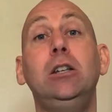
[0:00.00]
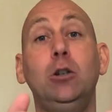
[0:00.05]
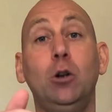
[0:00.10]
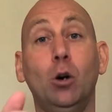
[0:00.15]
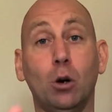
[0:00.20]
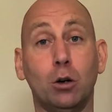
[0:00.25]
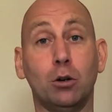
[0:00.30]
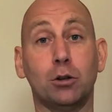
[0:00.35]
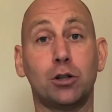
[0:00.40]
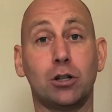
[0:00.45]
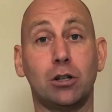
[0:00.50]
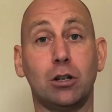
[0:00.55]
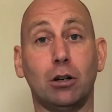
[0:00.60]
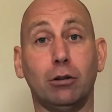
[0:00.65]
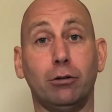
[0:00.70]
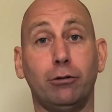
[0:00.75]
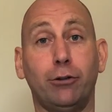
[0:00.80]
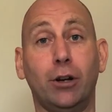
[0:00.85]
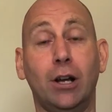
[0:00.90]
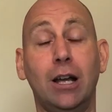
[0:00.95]
your
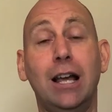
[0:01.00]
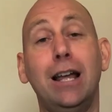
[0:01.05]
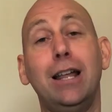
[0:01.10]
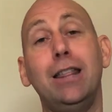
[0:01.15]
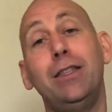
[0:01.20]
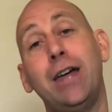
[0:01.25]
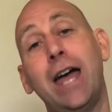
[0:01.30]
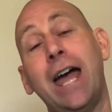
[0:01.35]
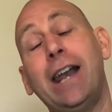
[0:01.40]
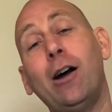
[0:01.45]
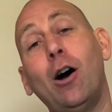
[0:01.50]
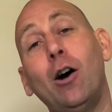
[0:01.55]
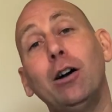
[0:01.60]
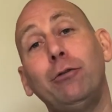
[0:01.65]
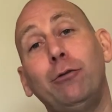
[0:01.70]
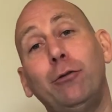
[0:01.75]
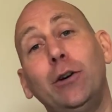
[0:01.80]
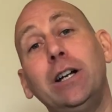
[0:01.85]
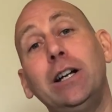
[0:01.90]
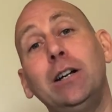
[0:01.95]
stuff. Then I
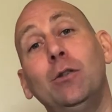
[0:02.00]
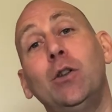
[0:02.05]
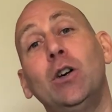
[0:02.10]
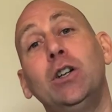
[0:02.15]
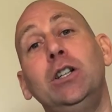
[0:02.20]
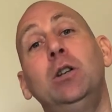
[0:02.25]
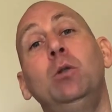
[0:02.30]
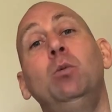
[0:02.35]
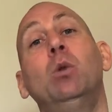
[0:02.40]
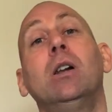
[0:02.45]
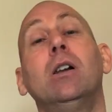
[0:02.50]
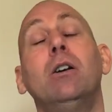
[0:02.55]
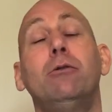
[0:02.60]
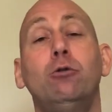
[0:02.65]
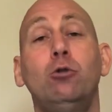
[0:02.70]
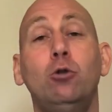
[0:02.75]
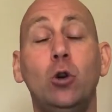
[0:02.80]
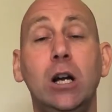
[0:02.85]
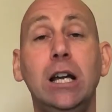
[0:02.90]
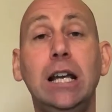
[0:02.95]
feel that you will
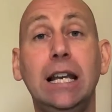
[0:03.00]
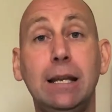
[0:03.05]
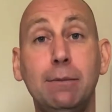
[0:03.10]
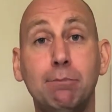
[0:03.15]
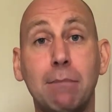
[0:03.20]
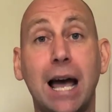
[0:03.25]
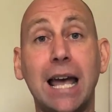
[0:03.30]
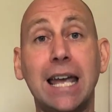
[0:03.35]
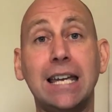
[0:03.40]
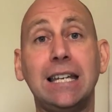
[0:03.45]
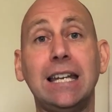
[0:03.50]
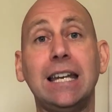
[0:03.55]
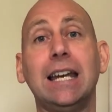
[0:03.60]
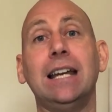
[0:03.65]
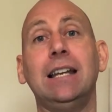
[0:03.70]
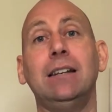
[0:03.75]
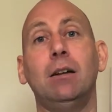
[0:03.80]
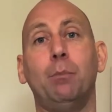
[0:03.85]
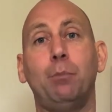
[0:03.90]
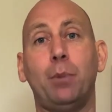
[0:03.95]
have really made
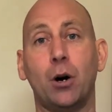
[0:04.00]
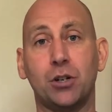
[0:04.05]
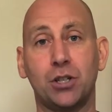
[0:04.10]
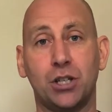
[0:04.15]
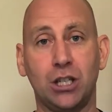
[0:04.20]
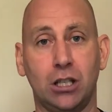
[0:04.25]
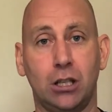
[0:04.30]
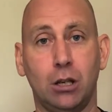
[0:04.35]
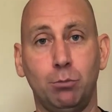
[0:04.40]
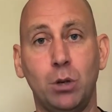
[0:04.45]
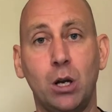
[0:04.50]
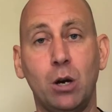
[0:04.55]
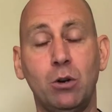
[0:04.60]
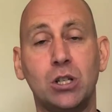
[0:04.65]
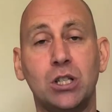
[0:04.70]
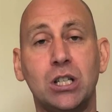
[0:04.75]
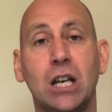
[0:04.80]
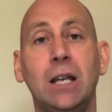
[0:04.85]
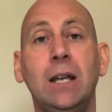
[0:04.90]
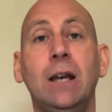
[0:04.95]
it in the boxing
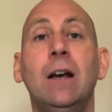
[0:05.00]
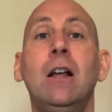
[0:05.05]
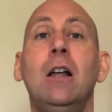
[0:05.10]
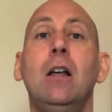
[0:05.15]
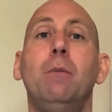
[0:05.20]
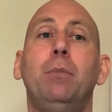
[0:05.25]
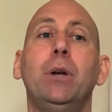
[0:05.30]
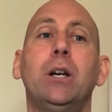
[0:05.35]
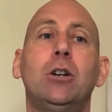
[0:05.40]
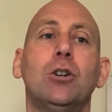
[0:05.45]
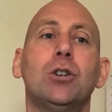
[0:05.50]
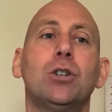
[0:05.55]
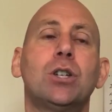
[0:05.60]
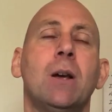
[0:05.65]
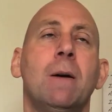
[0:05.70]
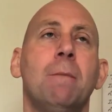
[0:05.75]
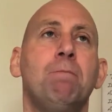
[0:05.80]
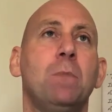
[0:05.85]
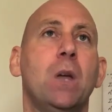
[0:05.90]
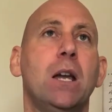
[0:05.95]
community
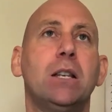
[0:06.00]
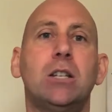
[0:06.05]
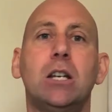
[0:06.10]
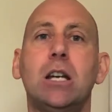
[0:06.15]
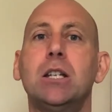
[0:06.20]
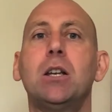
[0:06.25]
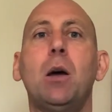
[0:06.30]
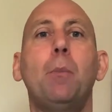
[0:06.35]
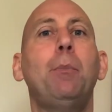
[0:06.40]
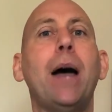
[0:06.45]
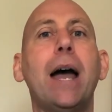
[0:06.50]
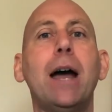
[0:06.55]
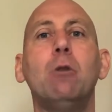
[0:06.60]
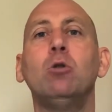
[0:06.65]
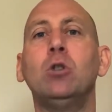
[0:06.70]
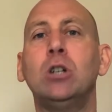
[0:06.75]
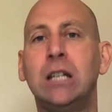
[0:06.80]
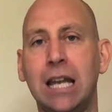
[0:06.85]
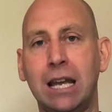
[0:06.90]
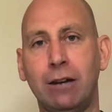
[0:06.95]
because it is
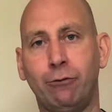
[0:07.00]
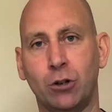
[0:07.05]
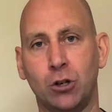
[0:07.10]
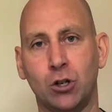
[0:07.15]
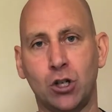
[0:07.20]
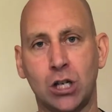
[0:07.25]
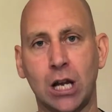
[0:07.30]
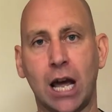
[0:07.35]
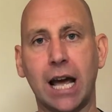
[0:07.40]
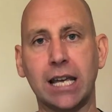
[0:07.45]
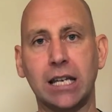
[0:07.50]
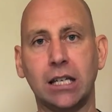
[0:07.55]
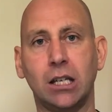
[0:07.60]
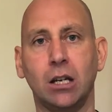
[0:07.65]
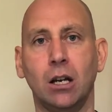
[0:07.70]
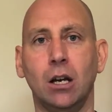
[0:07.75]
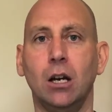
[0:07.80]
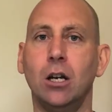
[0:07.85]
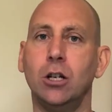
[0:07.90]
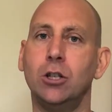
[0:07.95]
about give and
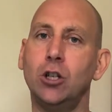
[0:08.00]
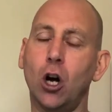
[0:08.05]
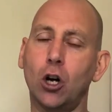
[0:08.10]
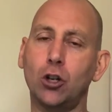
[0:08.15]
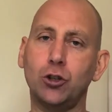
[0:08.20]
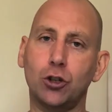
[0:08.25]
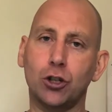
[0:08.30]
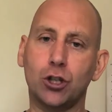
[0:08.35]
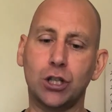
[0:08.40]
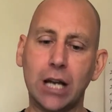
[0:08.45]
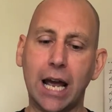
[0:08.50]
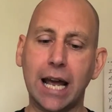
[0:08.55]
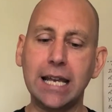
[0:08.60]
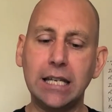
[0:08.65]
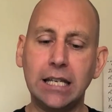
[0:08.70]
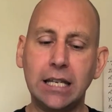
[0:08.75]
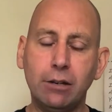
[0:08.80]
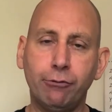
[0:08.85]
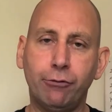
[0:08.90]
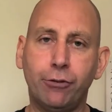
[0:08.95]
take. Not just
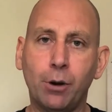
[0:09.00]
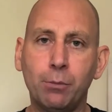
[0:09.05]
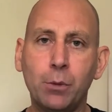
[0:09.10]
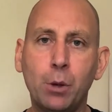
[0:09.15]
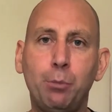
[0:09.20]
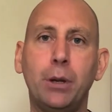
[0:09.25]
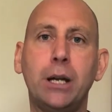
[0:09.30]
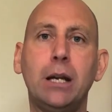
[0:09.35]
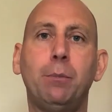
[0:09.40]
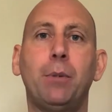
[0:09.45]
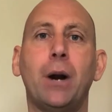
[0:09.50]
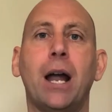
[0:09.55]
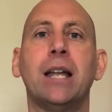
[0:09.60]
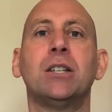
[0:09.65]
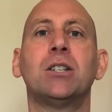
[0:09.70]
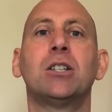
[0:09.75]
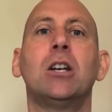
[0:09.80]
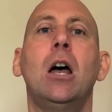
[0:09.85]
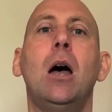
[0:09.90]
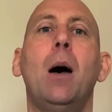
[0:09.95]
taking from the big
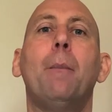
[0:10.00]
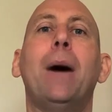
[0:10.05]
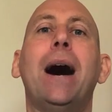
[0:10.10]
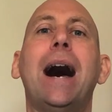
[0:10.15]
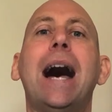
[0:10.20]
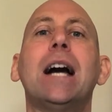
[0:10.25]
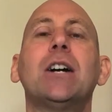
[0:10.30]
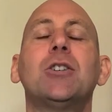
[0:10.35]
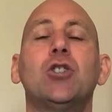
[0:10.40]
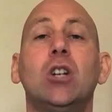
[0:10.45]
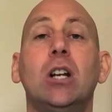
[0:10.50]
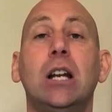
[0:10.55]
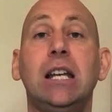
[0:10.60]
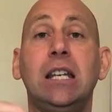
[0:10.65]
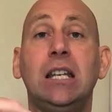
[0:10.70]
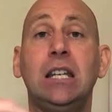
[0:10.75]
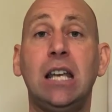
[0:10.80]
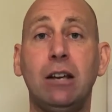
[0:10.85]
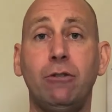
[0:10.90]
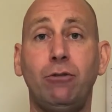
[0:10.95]
brands, but
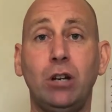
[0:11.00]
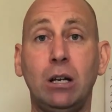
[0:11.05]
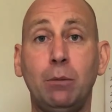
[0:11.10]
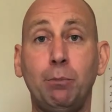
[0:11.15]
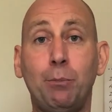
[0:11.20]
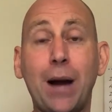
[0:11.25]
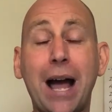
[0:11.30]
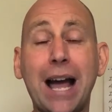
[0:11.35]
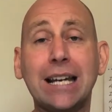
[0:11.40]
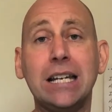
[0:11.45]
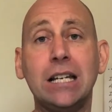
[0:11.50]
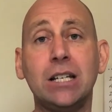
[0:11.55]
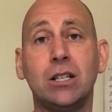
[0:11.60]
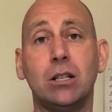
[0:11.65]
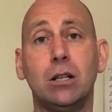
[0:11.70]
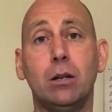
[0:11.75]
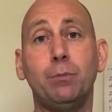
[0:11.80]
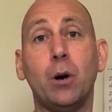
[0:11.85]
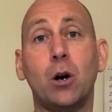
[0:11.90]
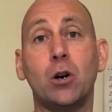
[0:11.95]
actually giving back
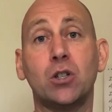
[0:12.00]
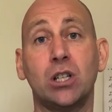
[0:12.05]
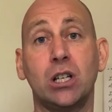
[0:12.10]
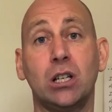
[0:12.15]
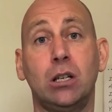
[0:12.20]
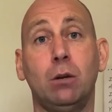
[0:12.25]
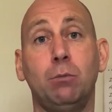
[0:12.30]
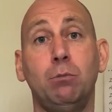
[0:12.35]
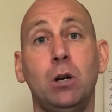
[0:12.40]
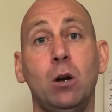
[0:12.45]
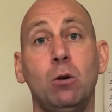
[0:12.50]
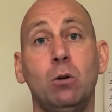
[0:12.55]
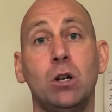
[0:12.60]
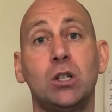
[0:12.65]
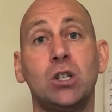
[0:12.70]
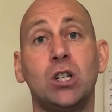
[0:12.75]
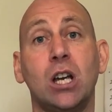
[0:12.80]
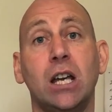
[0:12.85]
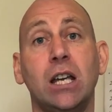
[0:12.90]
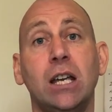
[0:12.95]
into the boxing
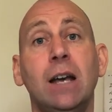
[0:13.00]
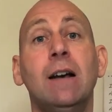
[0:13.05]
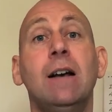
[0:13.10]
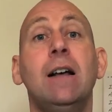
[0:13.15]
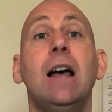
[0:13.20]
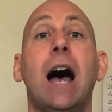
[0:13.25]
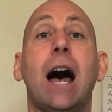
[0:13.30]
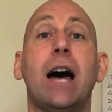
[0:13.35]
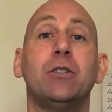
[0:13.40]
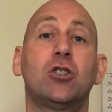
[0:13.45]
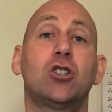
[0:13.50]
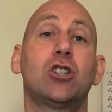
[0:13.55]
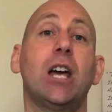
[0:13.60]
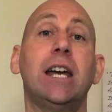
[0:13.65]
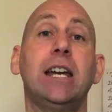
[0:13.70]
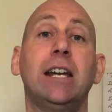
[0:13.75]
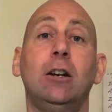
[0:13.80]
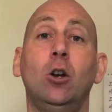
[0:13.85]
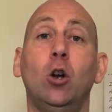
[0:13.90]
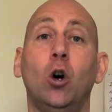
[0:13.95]
community and
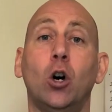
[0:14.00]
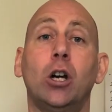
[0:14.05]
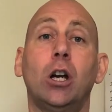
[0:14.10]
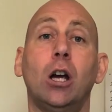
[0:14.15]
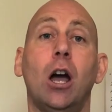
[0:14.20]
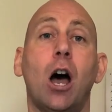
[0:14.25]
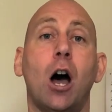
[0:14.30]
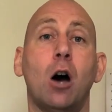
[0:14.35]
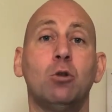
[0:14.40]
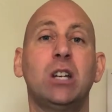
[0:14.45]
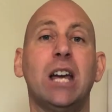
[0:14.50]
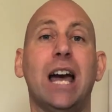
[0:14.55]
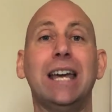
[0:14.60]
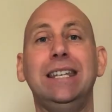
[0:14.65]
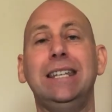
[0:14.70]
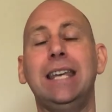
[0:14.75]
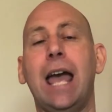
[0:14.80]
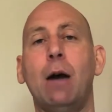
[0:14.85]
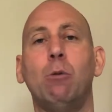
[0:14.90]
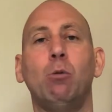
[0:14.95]
saying, look,
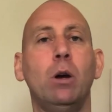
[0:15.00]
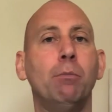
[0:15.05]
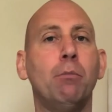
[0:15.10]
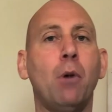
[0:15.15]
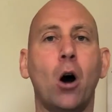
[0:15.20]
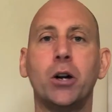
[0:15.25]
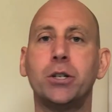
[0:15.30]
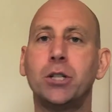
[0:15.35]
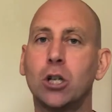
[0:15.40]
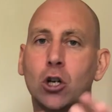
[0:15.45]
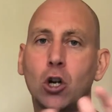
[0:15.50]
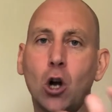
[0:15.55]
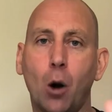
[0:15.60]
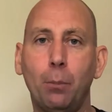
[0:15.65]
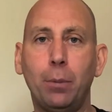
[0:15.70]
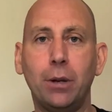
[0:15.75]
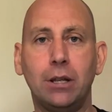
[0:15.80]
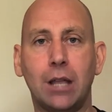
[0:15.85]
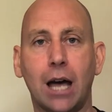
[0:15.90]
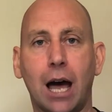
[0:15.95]
okay, yeah, we might have
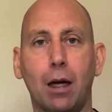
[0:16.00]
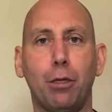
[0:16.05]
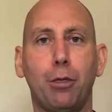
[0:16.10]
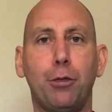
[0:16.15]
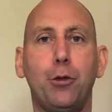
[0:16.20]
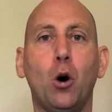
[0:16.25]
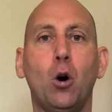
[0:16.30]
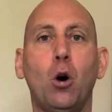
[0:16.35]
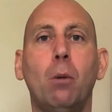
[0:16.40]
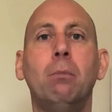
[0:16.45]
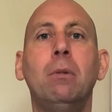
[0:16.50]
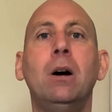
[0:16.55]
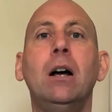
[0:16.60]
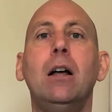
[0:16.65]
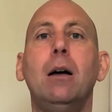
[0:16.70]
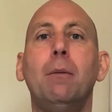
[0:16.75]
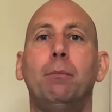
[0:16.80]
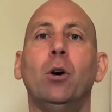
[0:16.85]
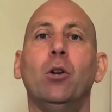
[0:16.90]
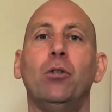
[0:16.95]
copied that thumb,
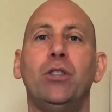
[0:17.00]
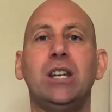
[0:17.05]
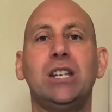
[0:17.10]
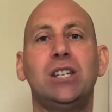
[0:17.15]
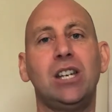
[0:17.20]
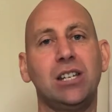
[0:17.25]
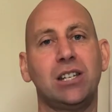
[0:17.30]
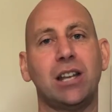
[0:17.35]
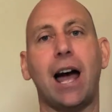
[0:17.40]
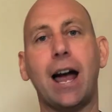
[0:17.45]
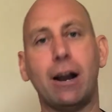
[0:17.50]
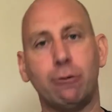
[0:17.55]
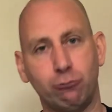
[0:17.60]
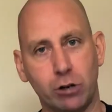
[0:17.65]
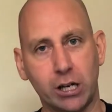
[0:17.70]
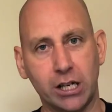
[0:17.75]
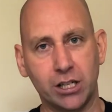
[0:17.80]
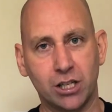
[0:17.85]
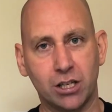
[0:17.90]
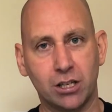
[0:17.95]
but this is our
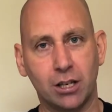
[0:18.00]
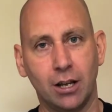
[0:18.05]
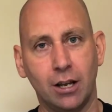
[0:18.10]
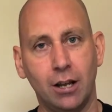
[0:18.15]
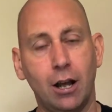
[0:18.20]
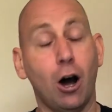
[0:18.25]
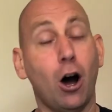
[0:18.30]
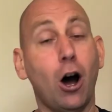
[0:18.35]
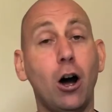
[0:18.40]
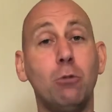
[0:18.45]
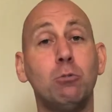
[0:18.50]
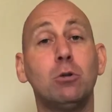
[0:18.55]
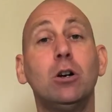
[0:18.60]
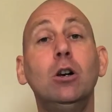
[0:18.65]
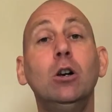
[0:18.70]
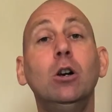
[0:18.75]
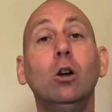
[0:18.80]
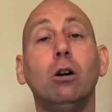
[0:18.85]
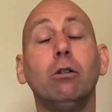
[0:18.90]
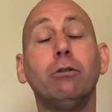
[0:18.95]
wrist. I would
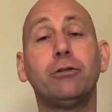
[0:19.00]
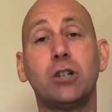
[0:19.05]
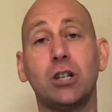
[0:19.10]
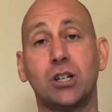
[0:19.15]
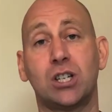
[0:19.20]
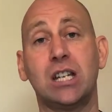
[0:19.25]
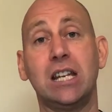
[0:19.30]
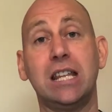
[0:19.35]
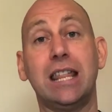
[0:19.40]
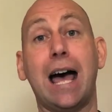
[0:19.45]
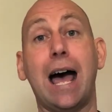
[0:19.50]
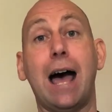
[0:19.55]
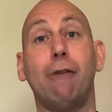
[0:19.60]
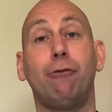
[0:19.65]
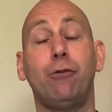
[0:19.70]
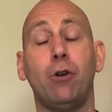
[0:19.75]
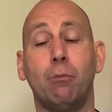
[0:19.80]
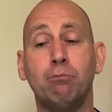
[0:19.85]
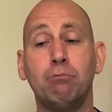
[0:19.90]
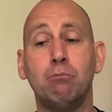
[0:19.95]
love to see
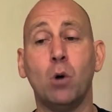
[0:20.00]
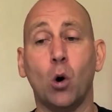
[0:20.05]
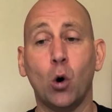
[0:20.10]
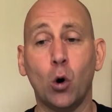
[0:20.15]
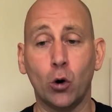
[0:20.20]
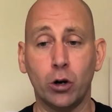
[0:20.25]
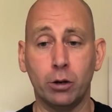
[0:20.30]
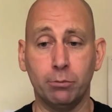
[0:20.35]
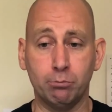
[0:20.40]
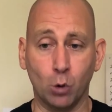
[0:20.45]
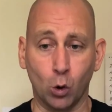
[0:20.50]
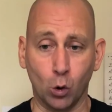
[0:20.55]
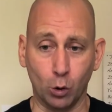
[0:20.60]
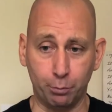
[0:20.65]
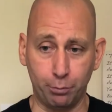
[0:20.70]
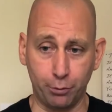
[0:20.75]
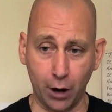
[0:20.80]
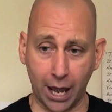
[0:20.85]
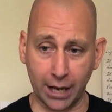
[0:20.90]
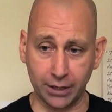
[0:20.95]
that from more and
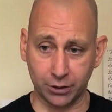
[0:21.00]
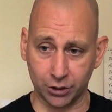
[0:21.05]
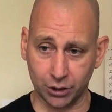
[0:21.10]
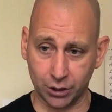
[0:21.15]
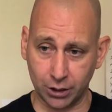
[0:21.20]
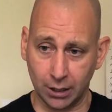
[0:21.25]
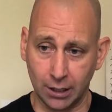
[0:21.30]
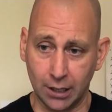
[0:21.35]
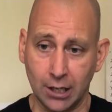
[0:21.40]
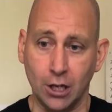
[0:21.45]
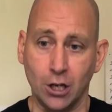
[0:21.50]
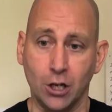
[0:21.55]
more brands.